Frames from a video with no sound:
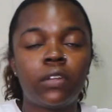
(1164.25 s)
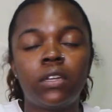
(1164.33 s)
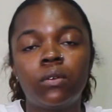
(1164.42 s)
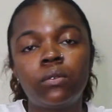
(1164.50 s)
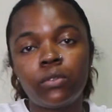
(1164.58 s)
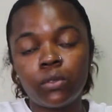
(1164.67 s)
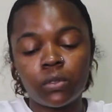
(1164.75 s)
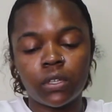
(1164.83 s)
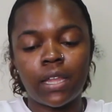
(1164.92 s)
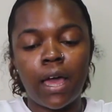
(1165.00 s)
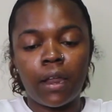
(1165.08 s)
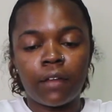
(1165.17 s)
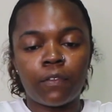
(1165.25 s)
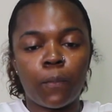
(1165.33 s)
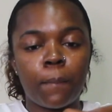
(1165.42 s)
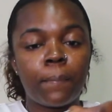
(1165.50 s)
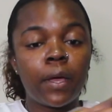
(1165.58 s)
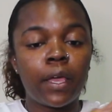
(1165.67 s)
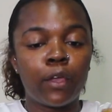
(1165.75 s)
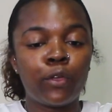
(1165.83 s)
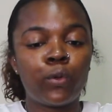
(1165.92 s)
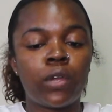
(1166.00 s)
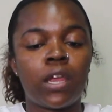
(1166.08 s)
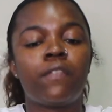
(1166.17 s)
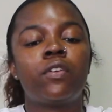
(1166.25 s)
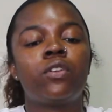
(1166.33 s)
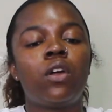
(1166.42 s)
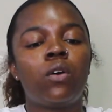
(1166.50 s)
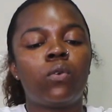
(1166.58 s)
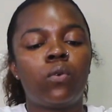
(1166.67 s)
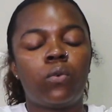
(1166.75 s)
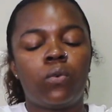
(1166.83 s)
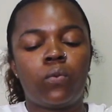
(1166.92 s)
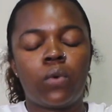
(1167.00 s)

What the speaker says: They don't use a lot of them, but you never know